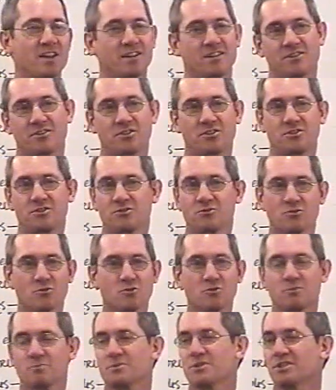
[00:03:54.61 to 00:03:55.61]
a
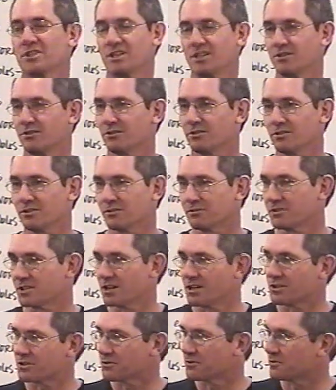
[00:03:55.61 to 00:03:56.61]
storm center of
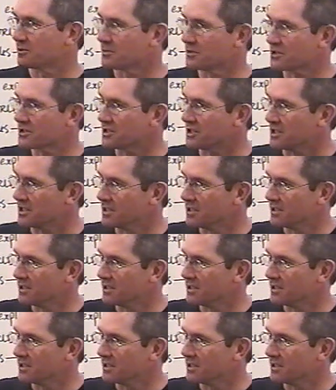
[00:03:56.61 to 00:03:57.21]
controversy